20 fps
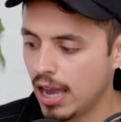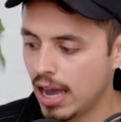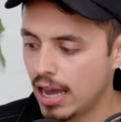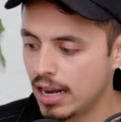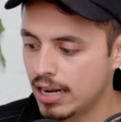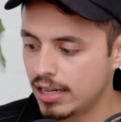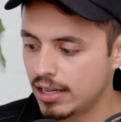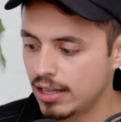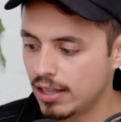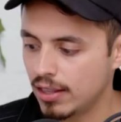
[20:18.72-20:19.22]

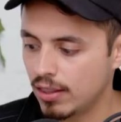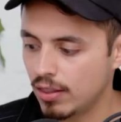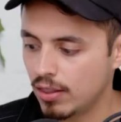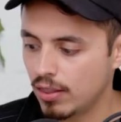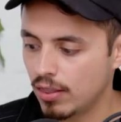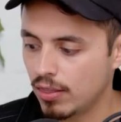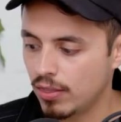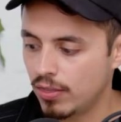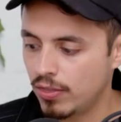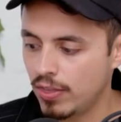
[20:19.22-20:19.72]
And
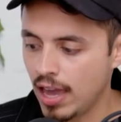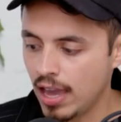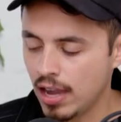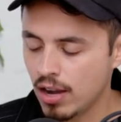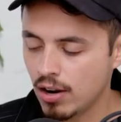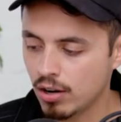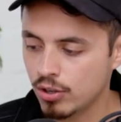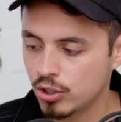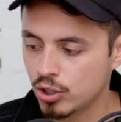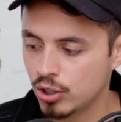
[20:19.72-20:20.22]

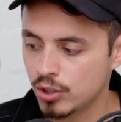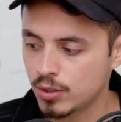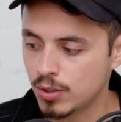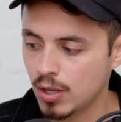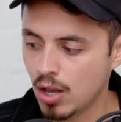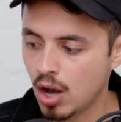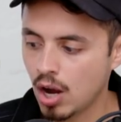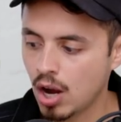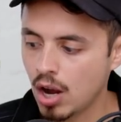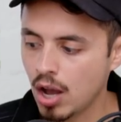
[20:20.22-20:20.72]
they are just
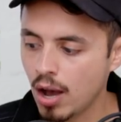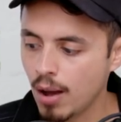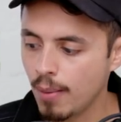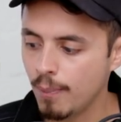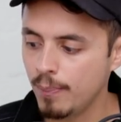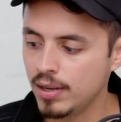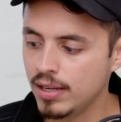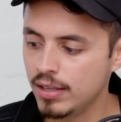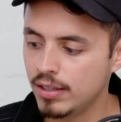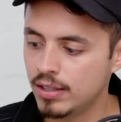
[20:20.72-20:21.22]
a
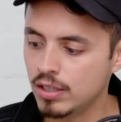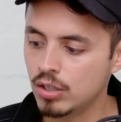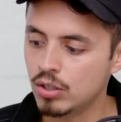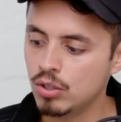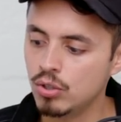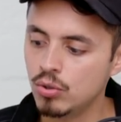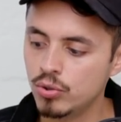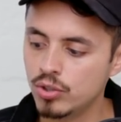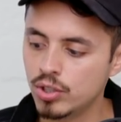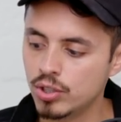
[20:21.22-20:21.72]
company that
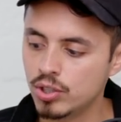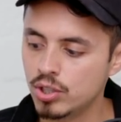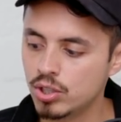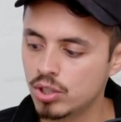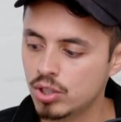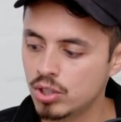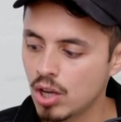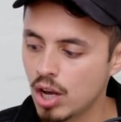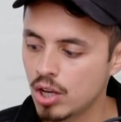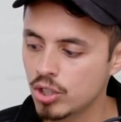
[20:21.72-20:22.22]
uses
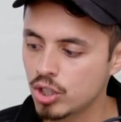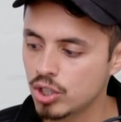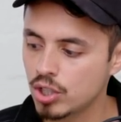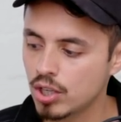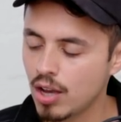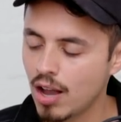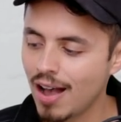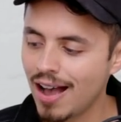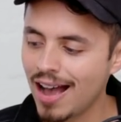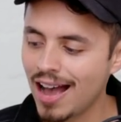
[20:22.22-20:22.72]
such
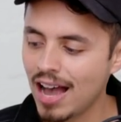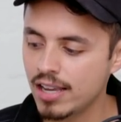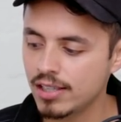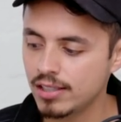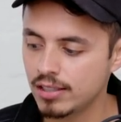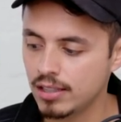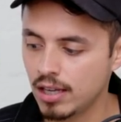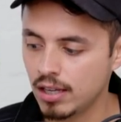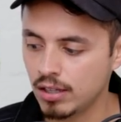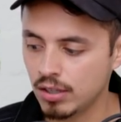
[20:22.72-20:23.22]
high
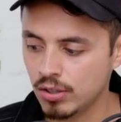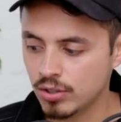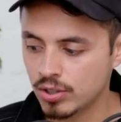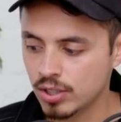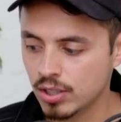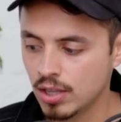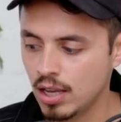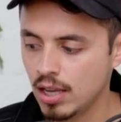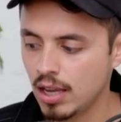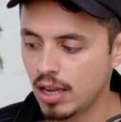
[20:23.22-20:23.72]

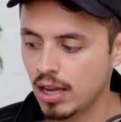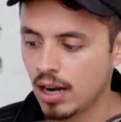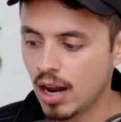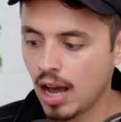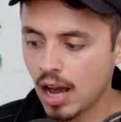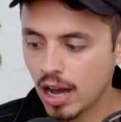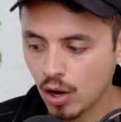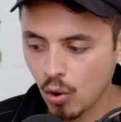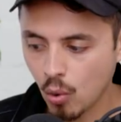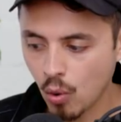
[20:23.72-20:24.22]
standards and
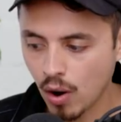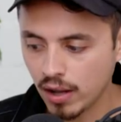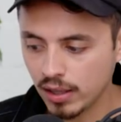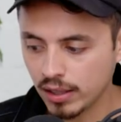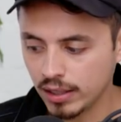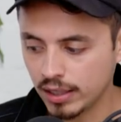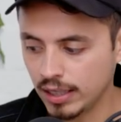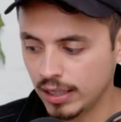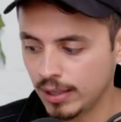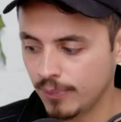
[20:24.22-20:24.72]
high
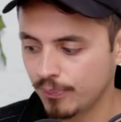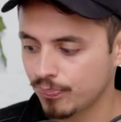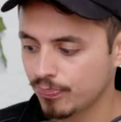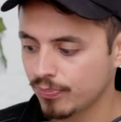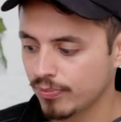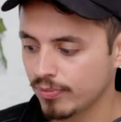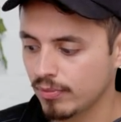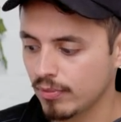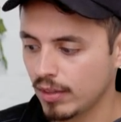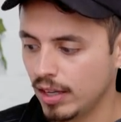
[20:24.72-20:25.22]
quality,
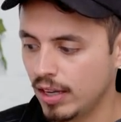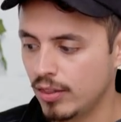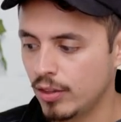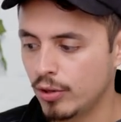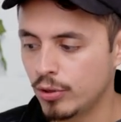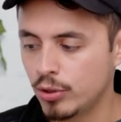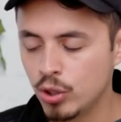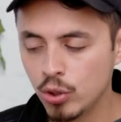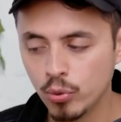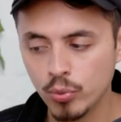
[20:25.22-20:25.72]
and
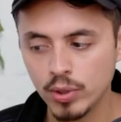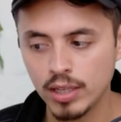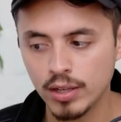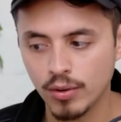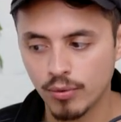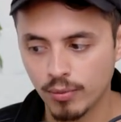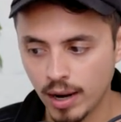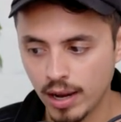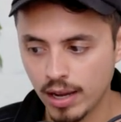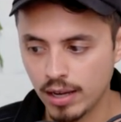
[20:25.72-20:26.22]
they're doing
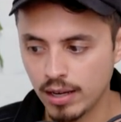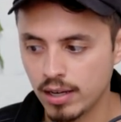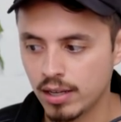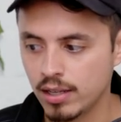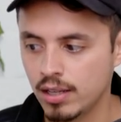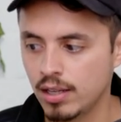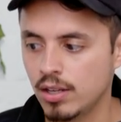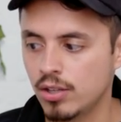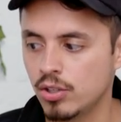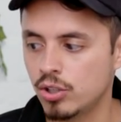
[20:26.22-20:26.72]
it right.
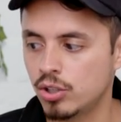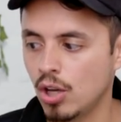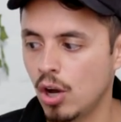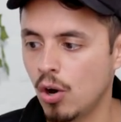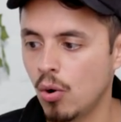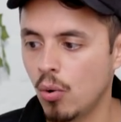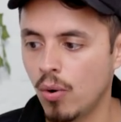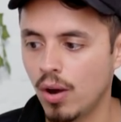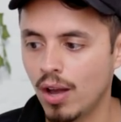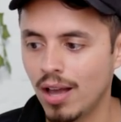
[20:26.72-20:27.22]

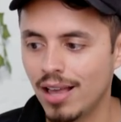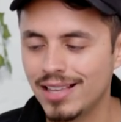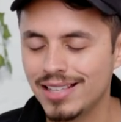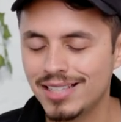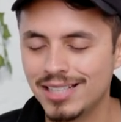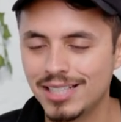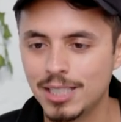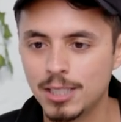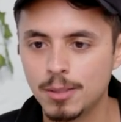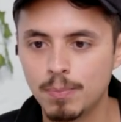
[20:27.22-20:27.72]
So
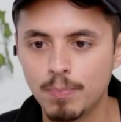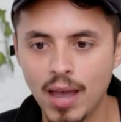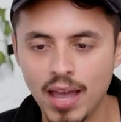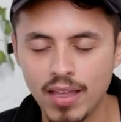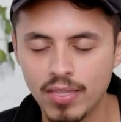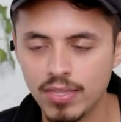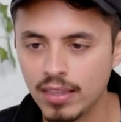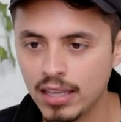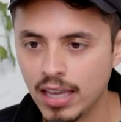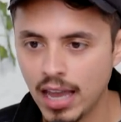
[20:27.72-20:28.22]

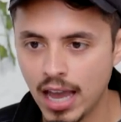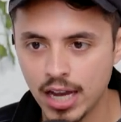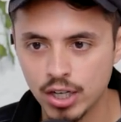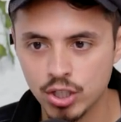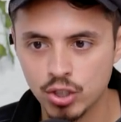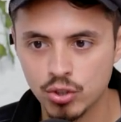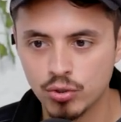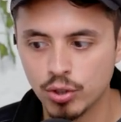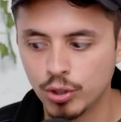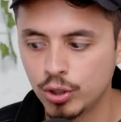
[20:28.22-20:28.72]
spend the
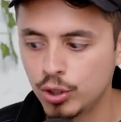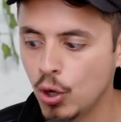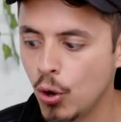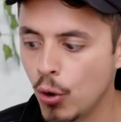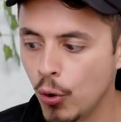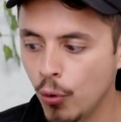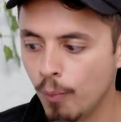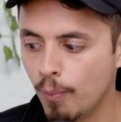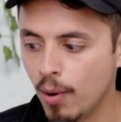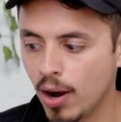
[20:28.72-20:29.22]
extra
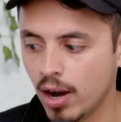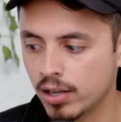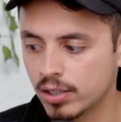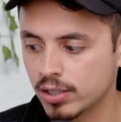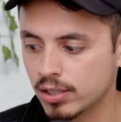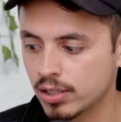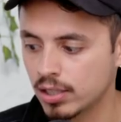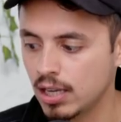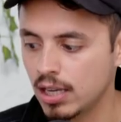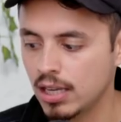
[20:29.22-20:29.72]
two
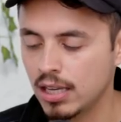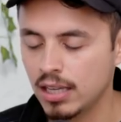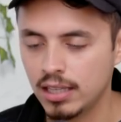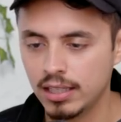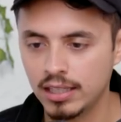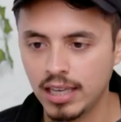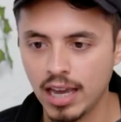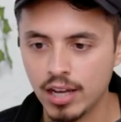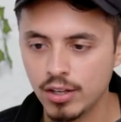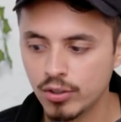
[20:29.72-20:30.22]
bucks,
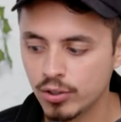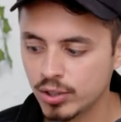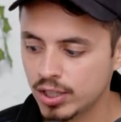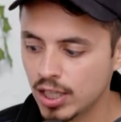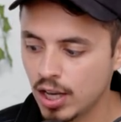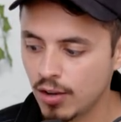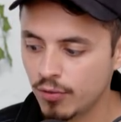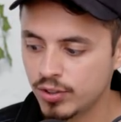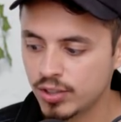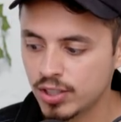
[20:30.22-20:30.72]
get
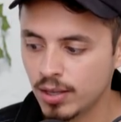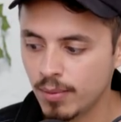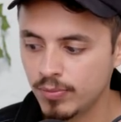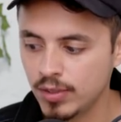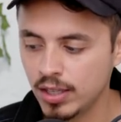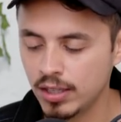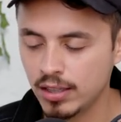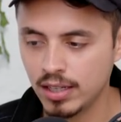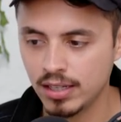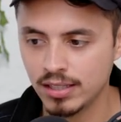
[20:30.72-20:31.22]
yourself
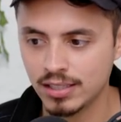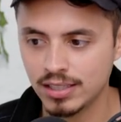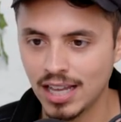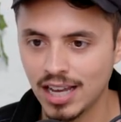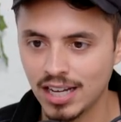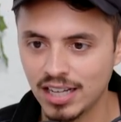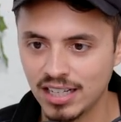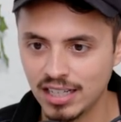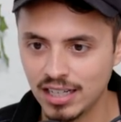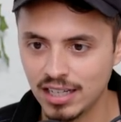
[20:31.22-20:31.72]
something that is
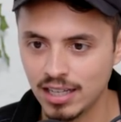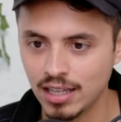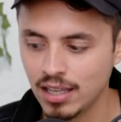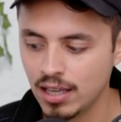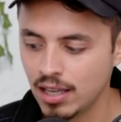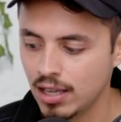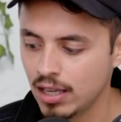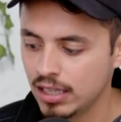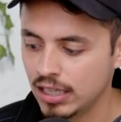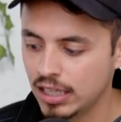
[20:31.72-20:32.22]
not going to
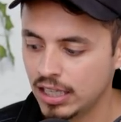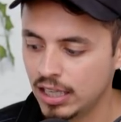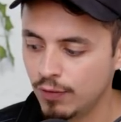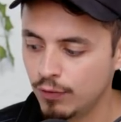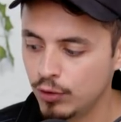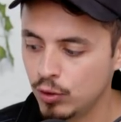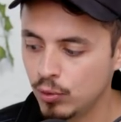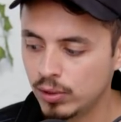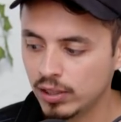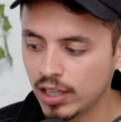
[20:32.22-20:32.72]

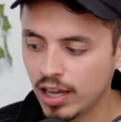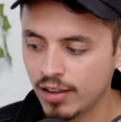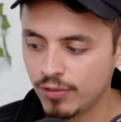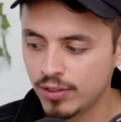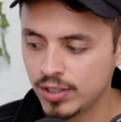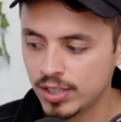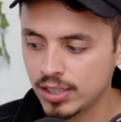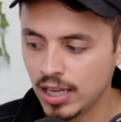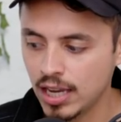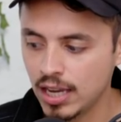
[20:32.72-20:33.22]
give you
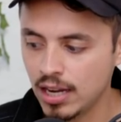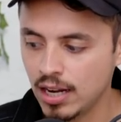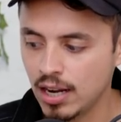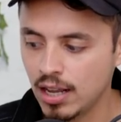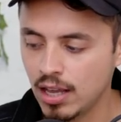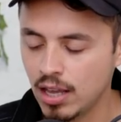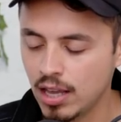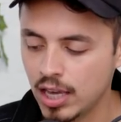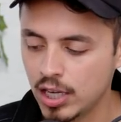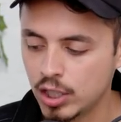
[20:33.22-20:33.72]
glyphosate
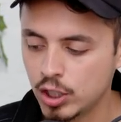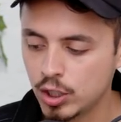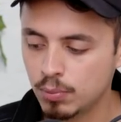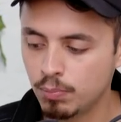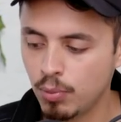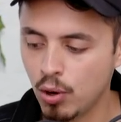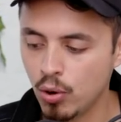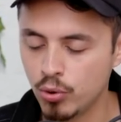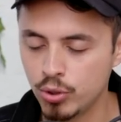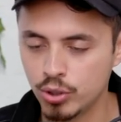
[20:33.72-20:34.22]

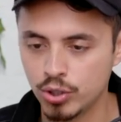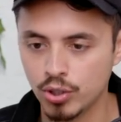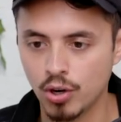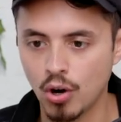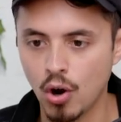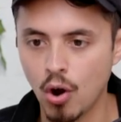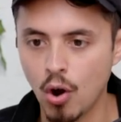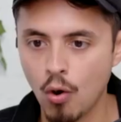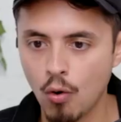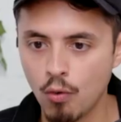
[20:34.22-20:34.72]

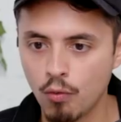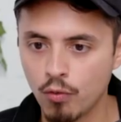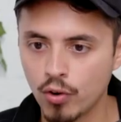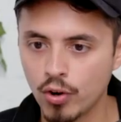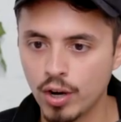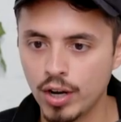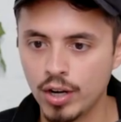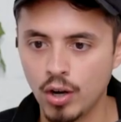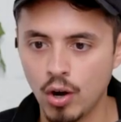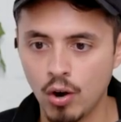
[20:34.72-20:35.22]
exposure over
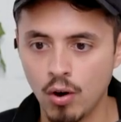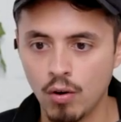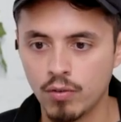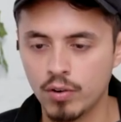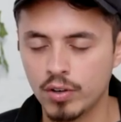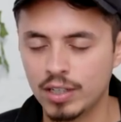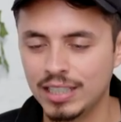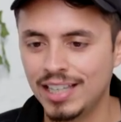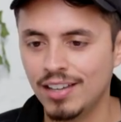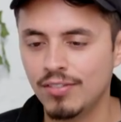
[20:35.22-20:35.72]
and
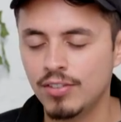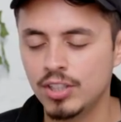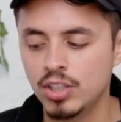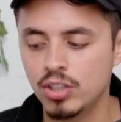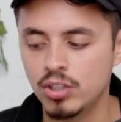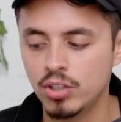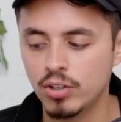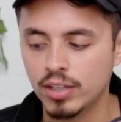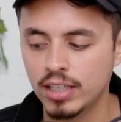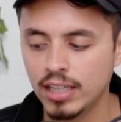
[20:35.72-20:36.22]
over, and give it
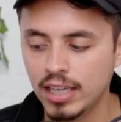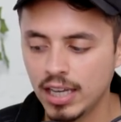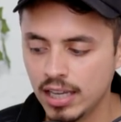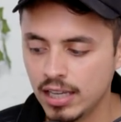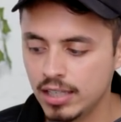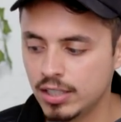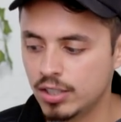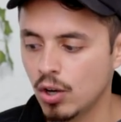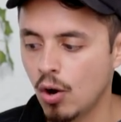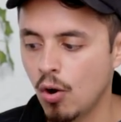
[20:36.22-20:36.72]
to your
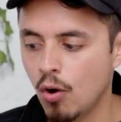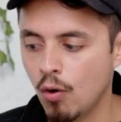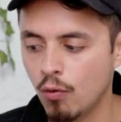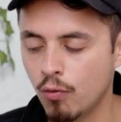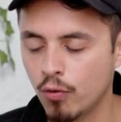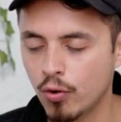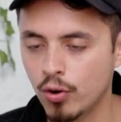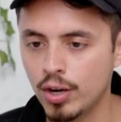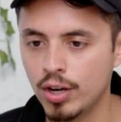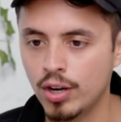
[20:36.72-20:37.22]
kids
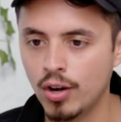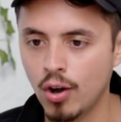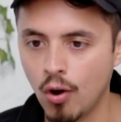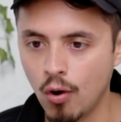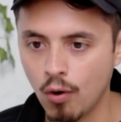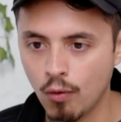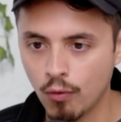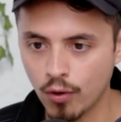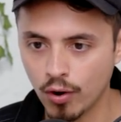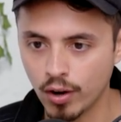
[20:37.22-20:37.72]
over and
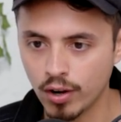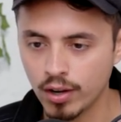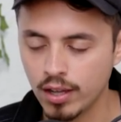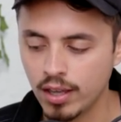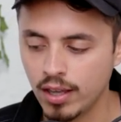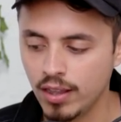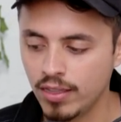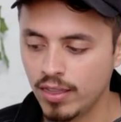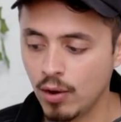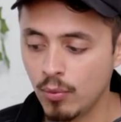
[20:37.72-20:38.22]
over,
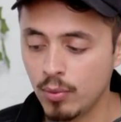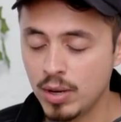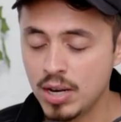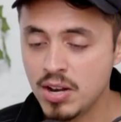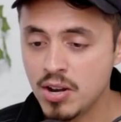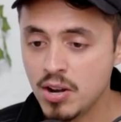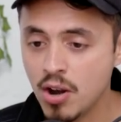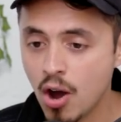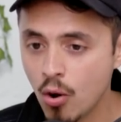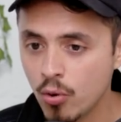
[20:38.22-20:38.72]
that we
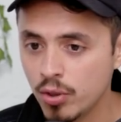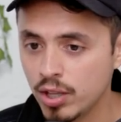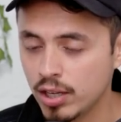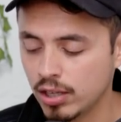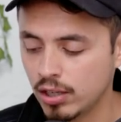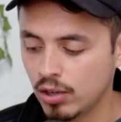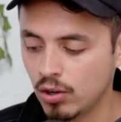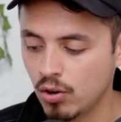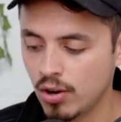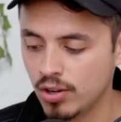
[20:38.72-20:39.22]
know that
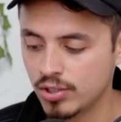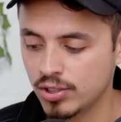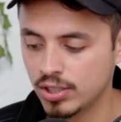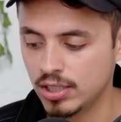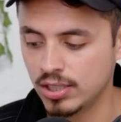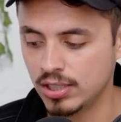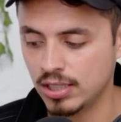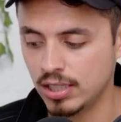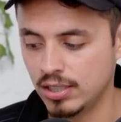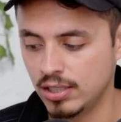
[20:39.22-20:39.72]
it can cause
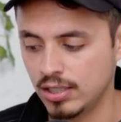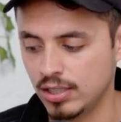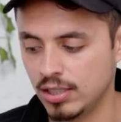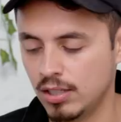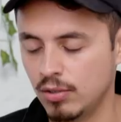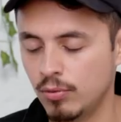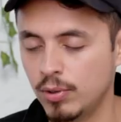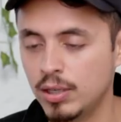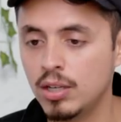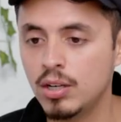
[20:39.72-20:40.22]
diseases
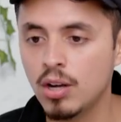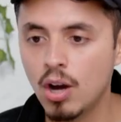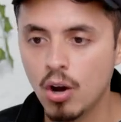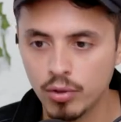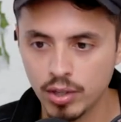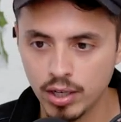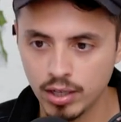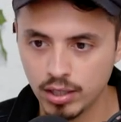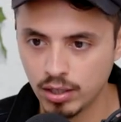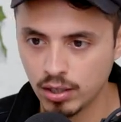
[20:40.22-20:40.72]
and we
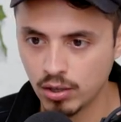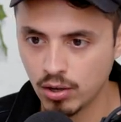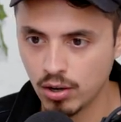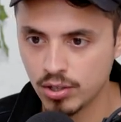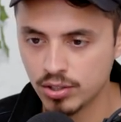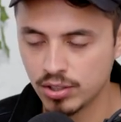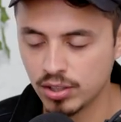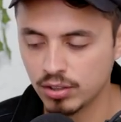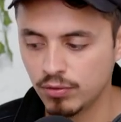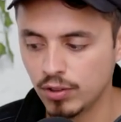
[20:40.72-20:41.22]
know that it can
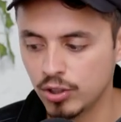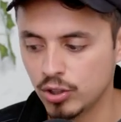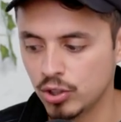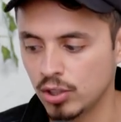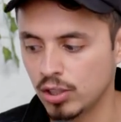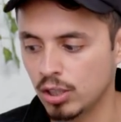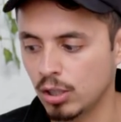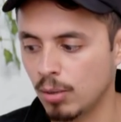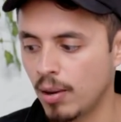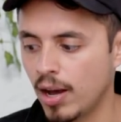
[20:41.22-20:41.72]
cause
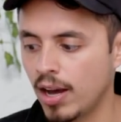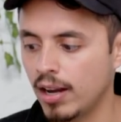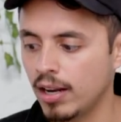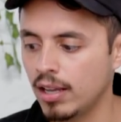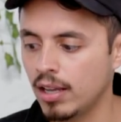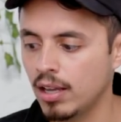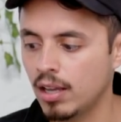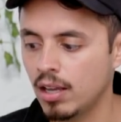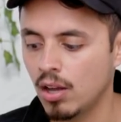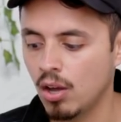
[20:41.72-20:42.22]
dysfunction in the body.